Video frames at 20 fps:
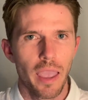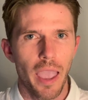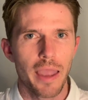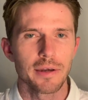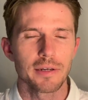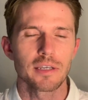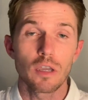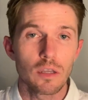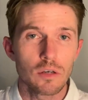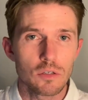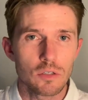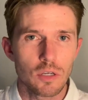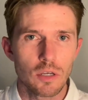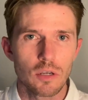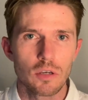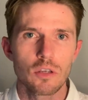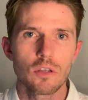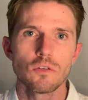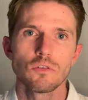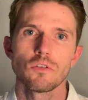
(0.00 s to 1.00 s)
and
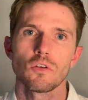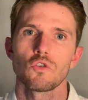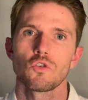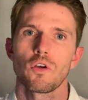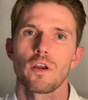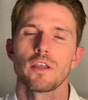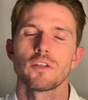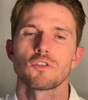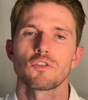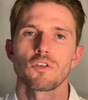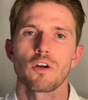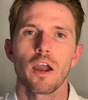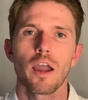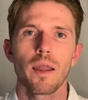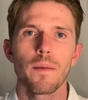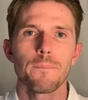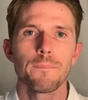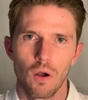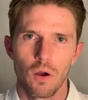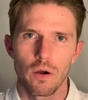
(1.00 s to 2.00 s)
continues to
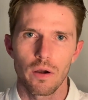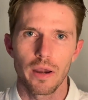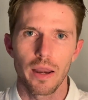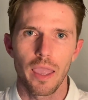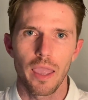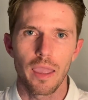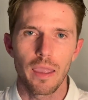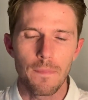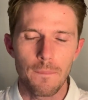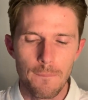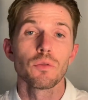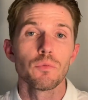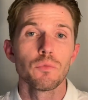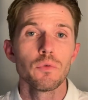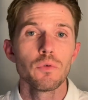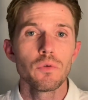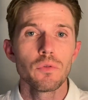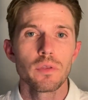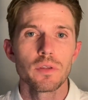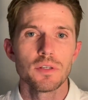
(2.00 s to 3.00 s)
transcribe RNA
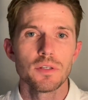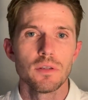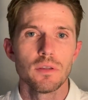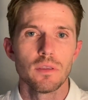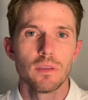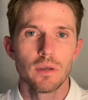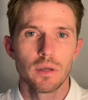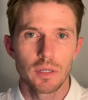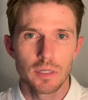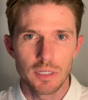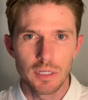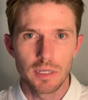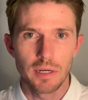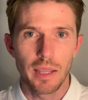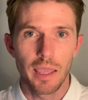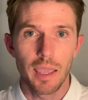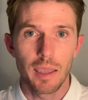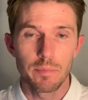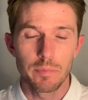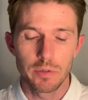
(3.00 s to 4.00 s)
through the
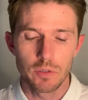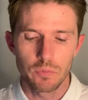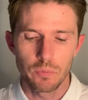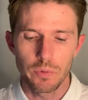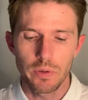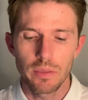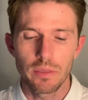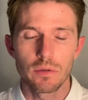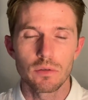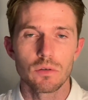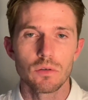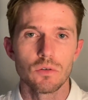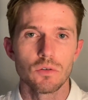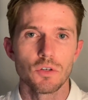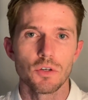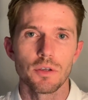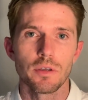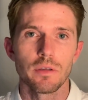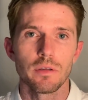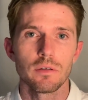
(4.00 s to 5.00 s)
DNA between the two
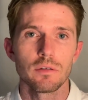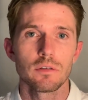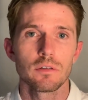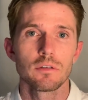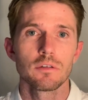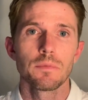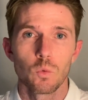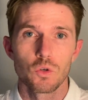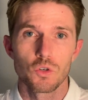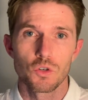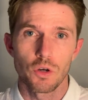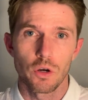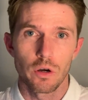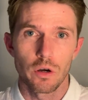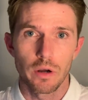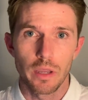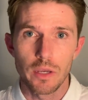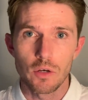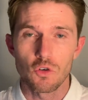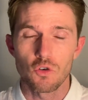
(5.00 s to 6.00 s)
genes, which are
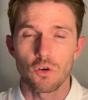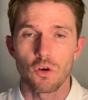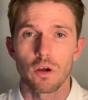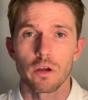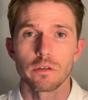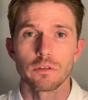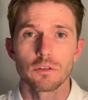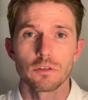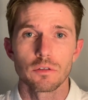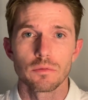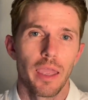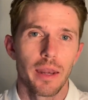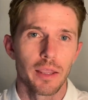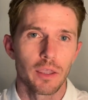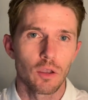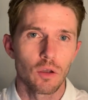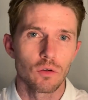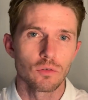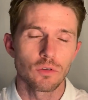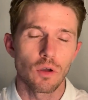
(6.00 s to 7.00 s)
introns, and it
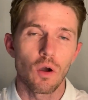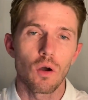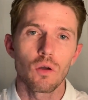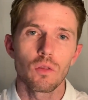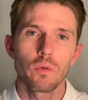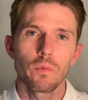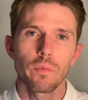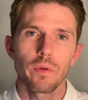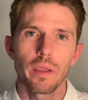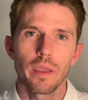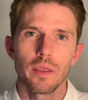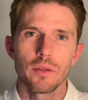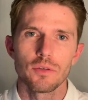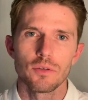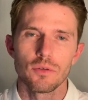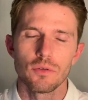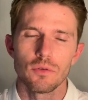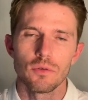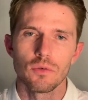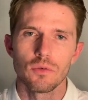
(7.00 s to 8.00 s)
goes all the way
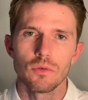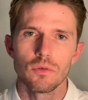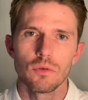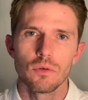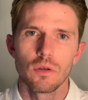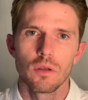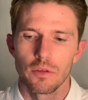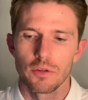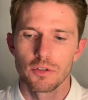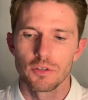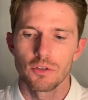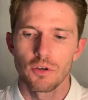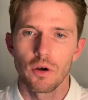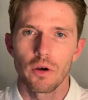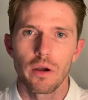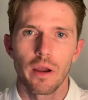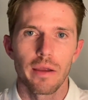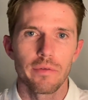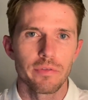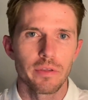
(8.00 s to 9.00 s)
to the
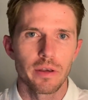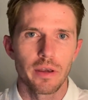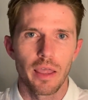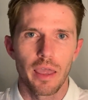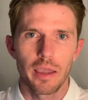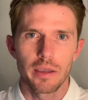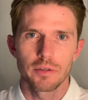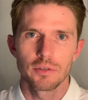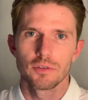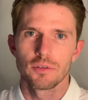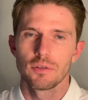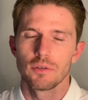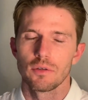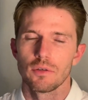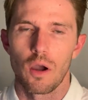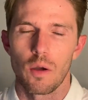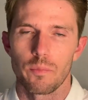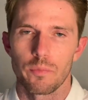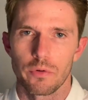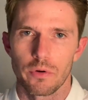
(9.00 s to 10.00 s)
start of the next
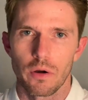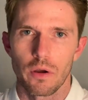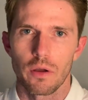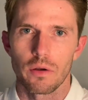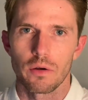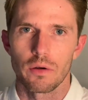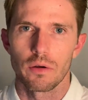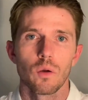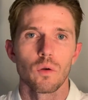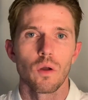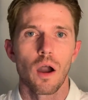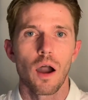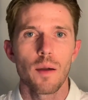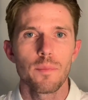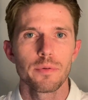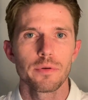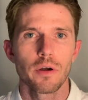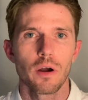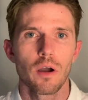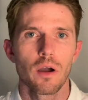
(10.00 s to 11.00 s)
operon. An
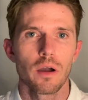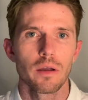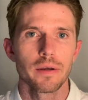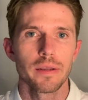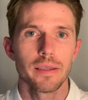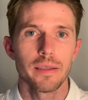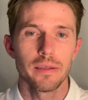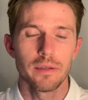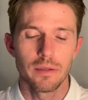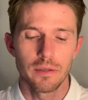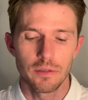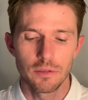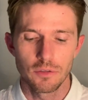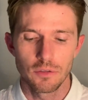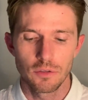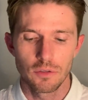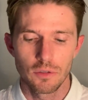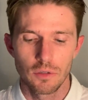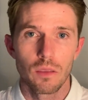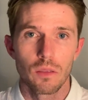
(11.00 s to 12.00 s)
operon
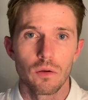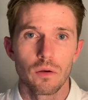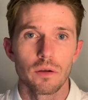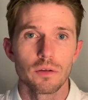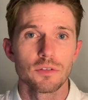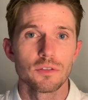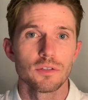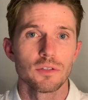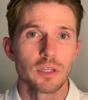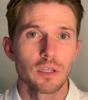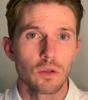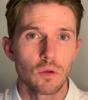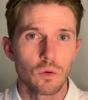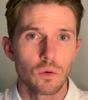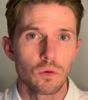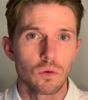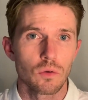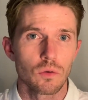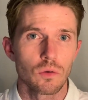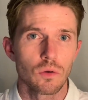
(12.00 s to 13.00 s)
is either a
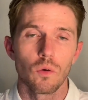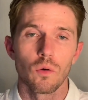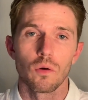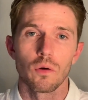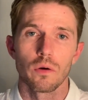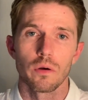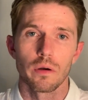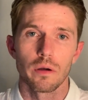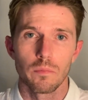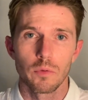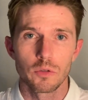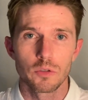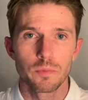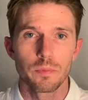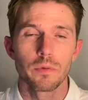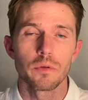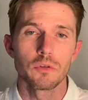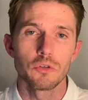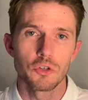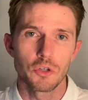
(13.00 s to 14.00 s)
single or
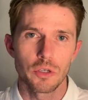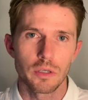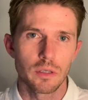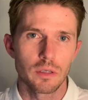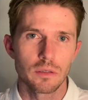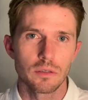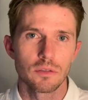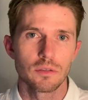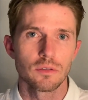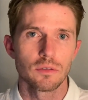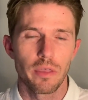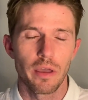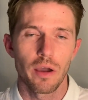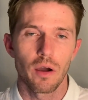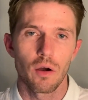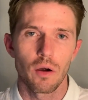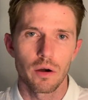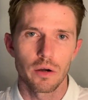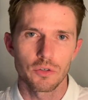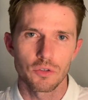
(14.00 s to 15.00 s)
multiple genes that
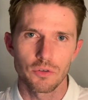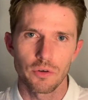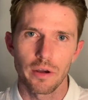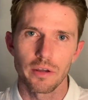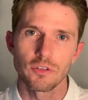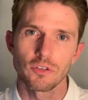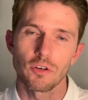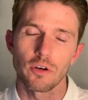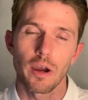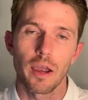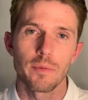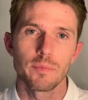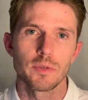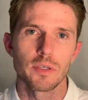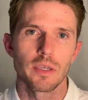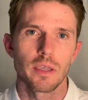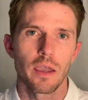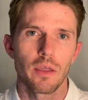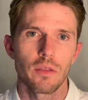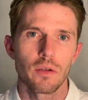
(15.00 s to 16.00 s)
are transcribed
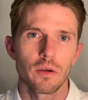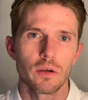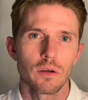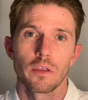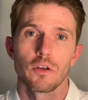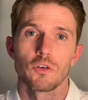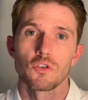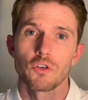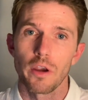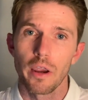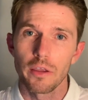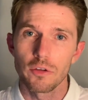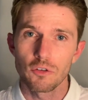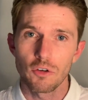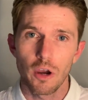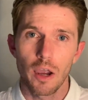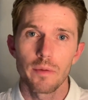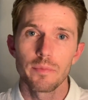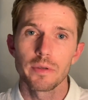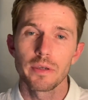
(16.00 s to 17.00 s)
together. They're
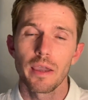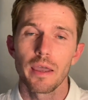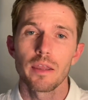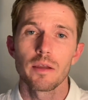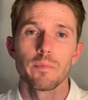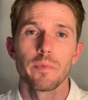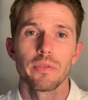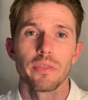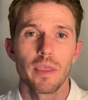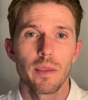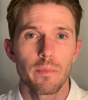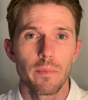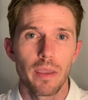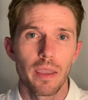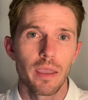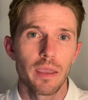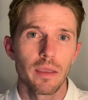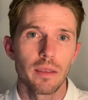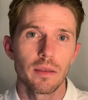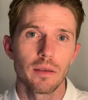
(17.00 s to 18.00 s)
transcribed together, but they
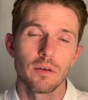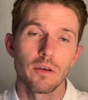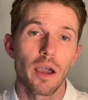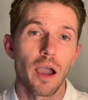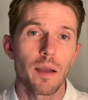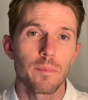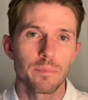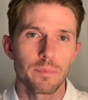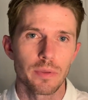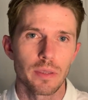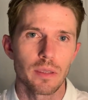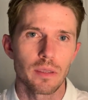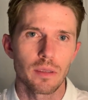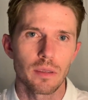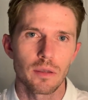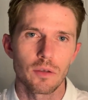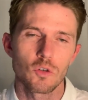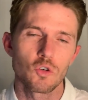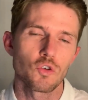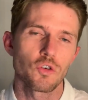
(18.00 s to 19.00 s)
may not be
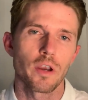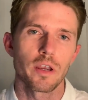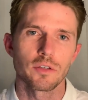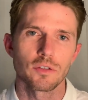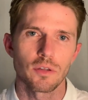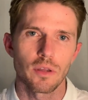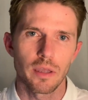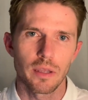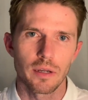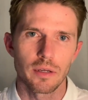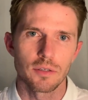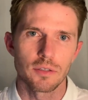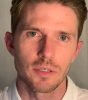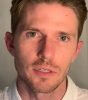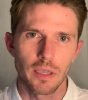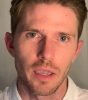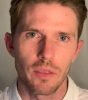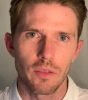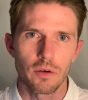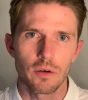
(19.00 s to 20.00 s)
translated
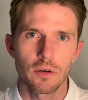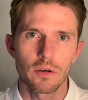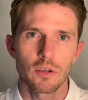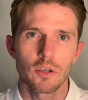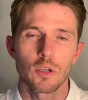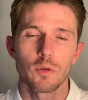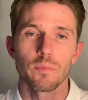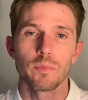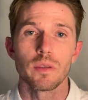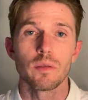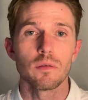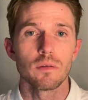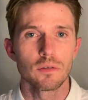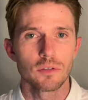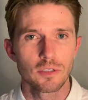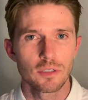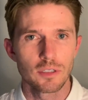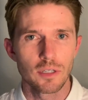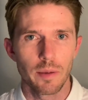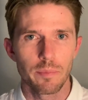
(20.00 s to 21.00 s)
together. It could be
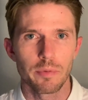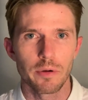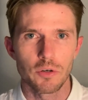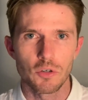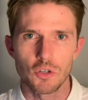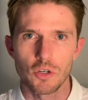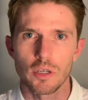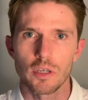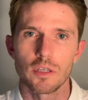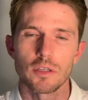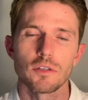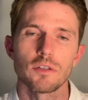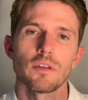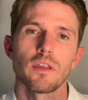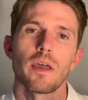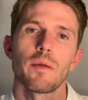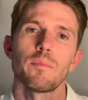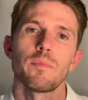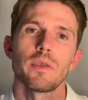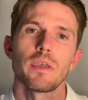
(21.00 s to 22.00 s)
separate genes
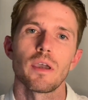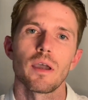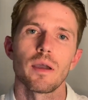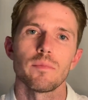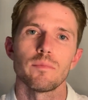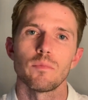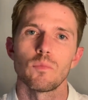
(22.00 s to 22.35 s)
that become